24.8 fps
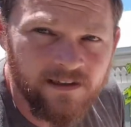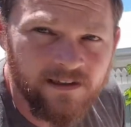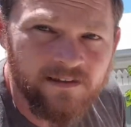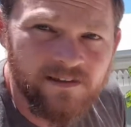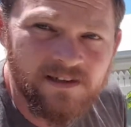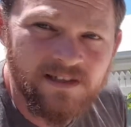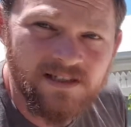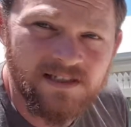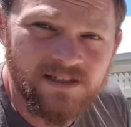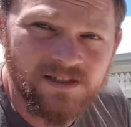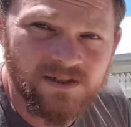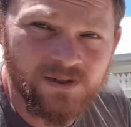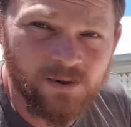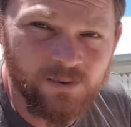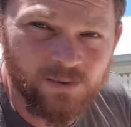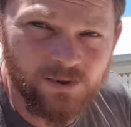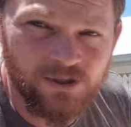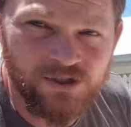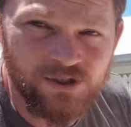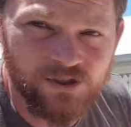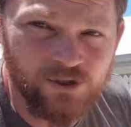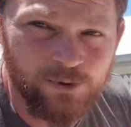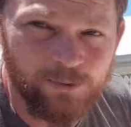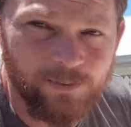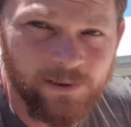this is called a
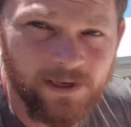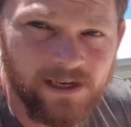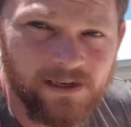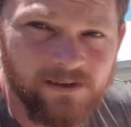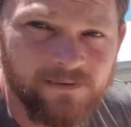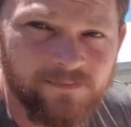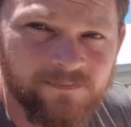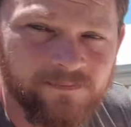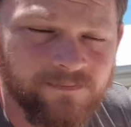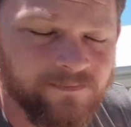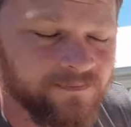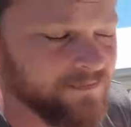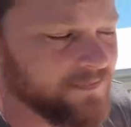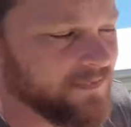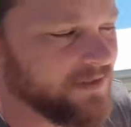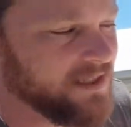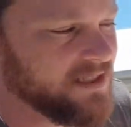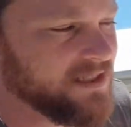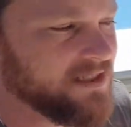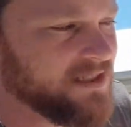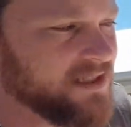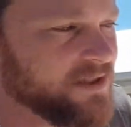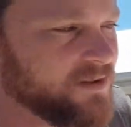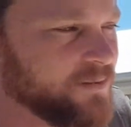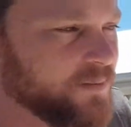super.
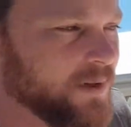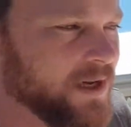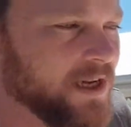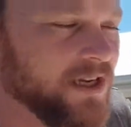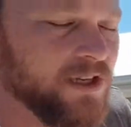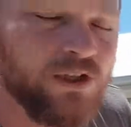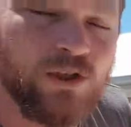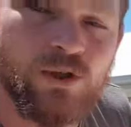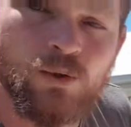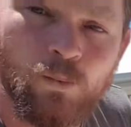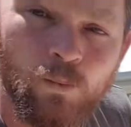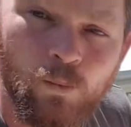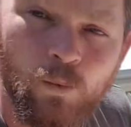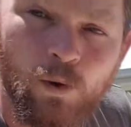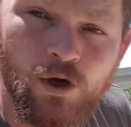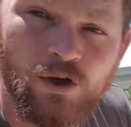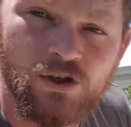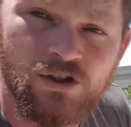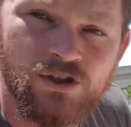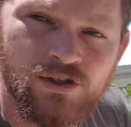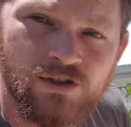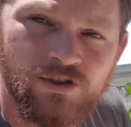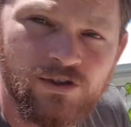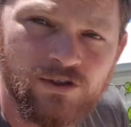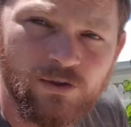This is where you
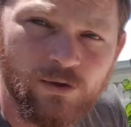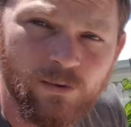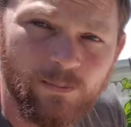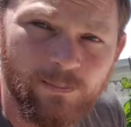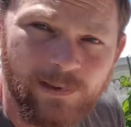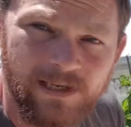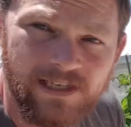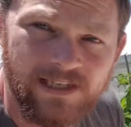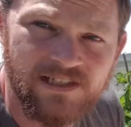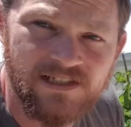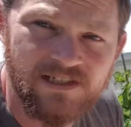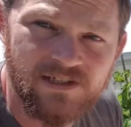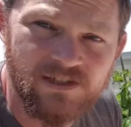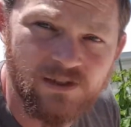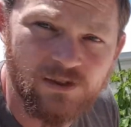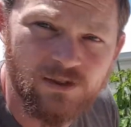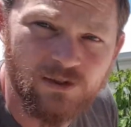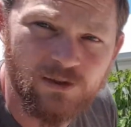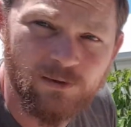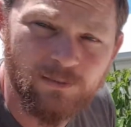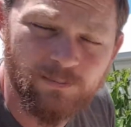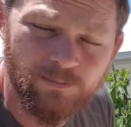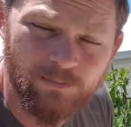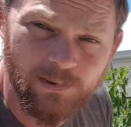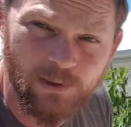want your bees
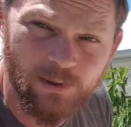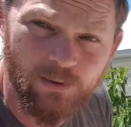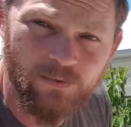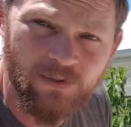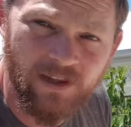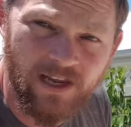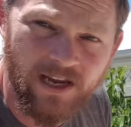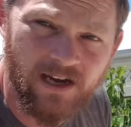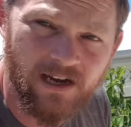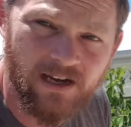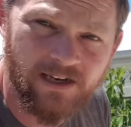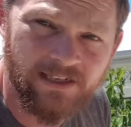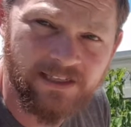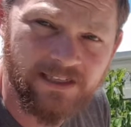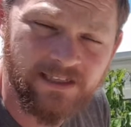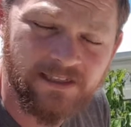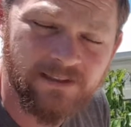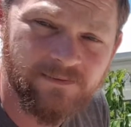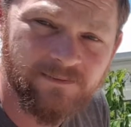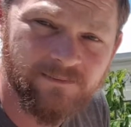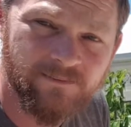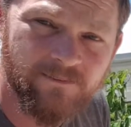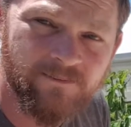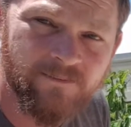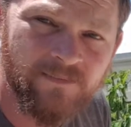to build their honey.
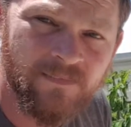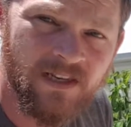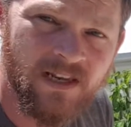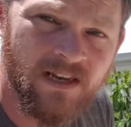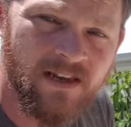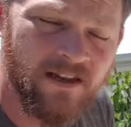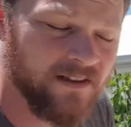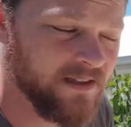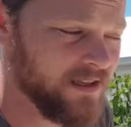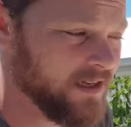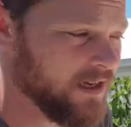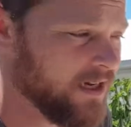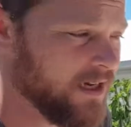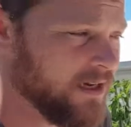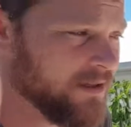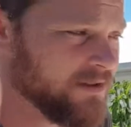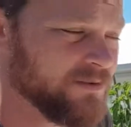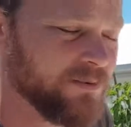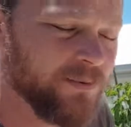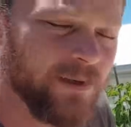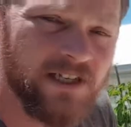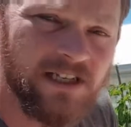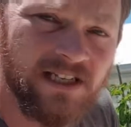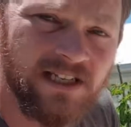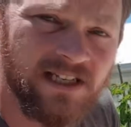
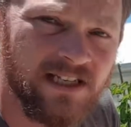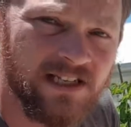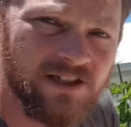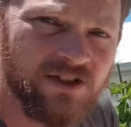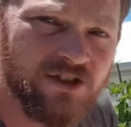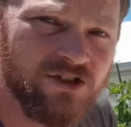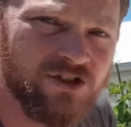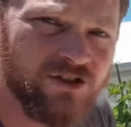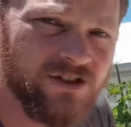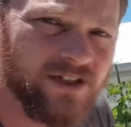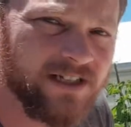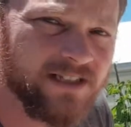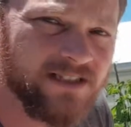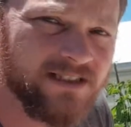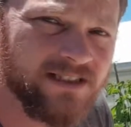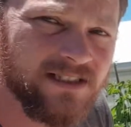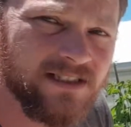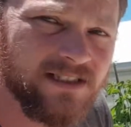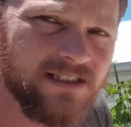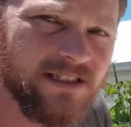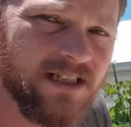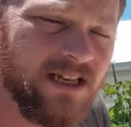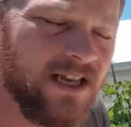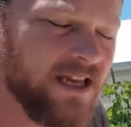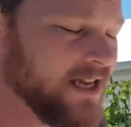It's where you can extract
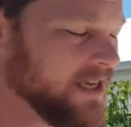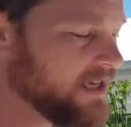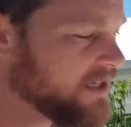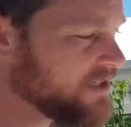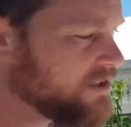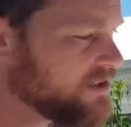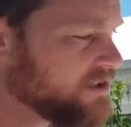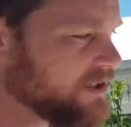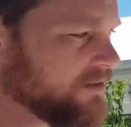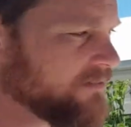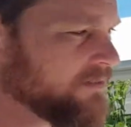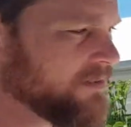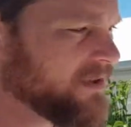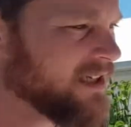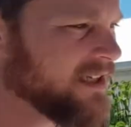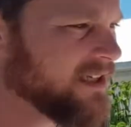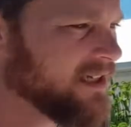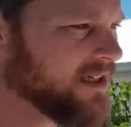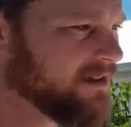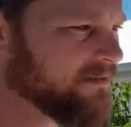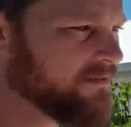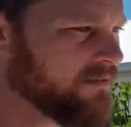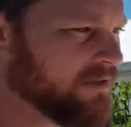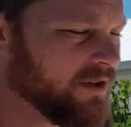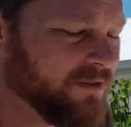it.
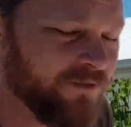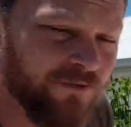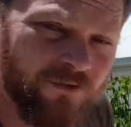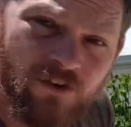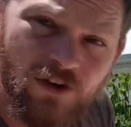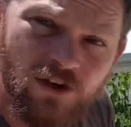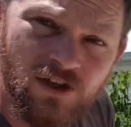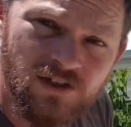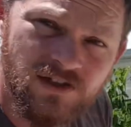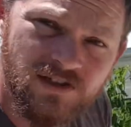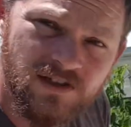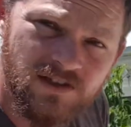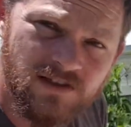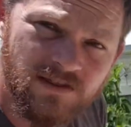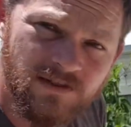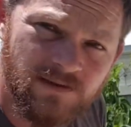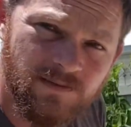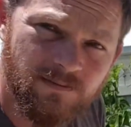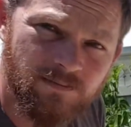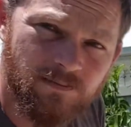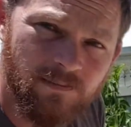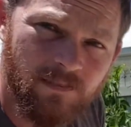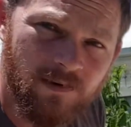Generally, your first